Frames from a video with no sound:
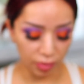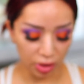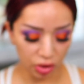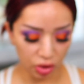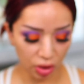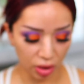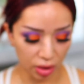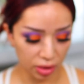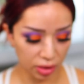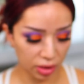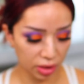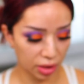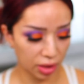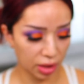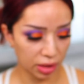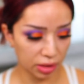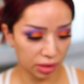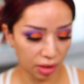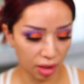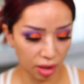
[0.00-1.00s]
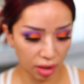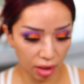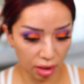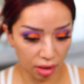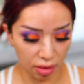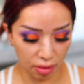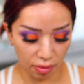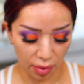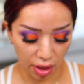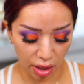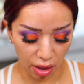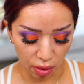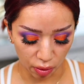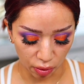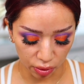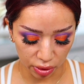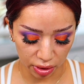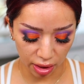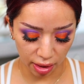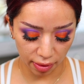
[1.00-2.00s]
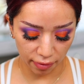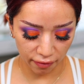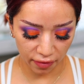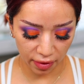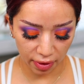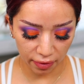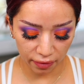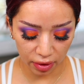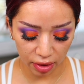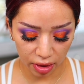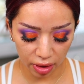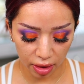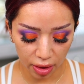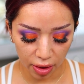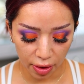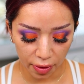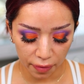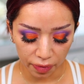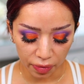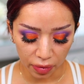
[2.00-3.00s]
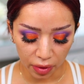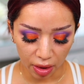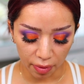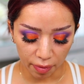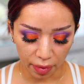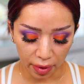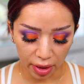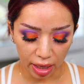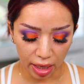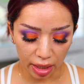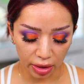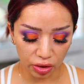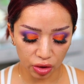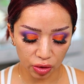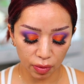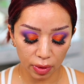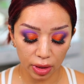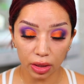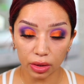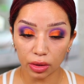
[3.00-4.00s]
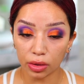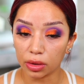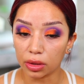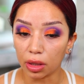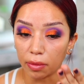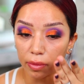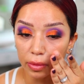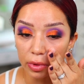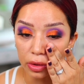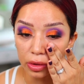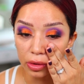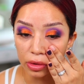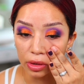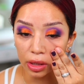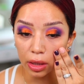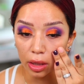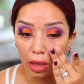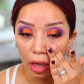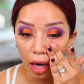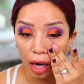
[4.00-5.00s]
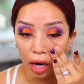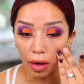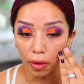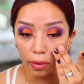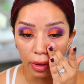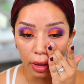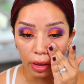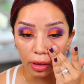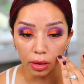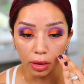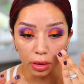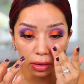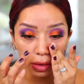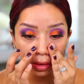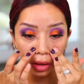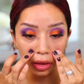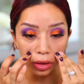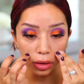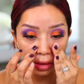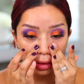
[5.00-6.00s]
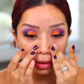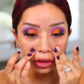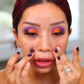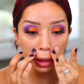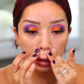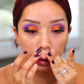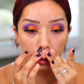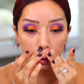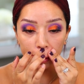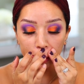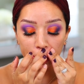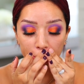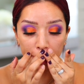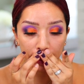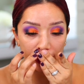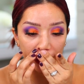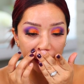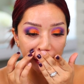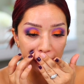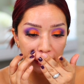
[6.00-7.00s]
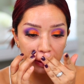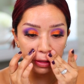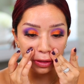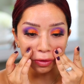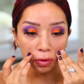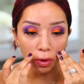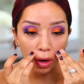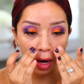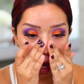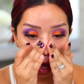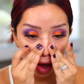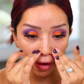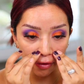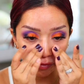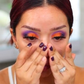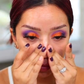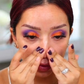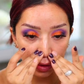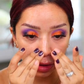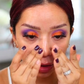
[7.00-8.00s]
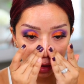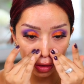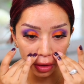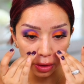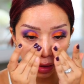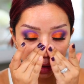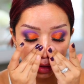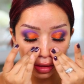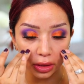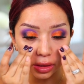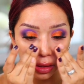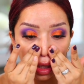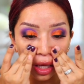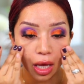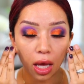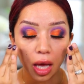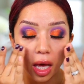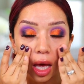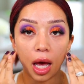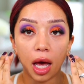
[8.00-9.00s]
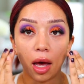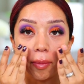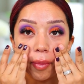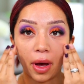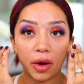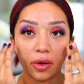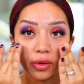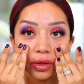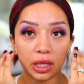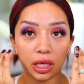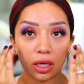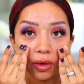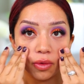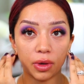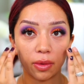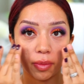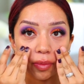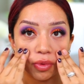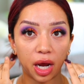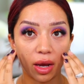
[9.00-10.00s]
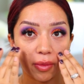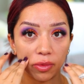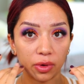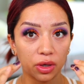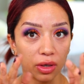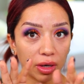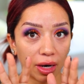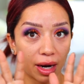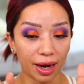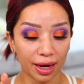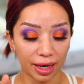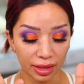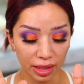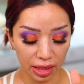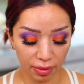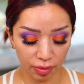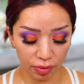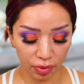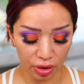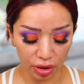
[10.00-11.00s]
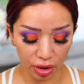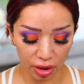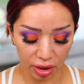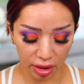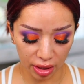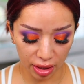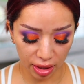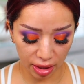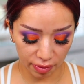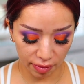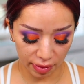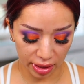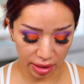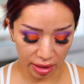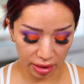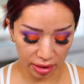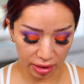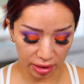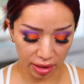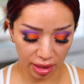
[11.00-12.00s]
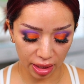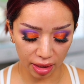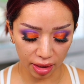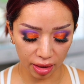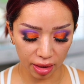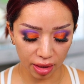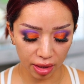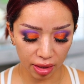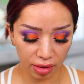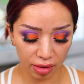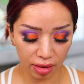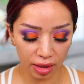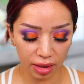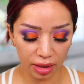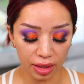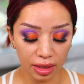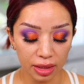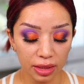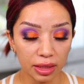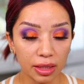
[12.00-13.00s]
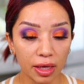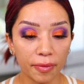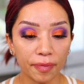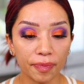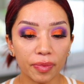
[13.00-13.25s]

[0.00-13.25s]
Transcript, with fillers: much, honestly. It's not like my all-time favorite, but I just wanted to demonstrate how it looks on the skin in case you have been curious about the Huda primer. I ended up returning it because it literally does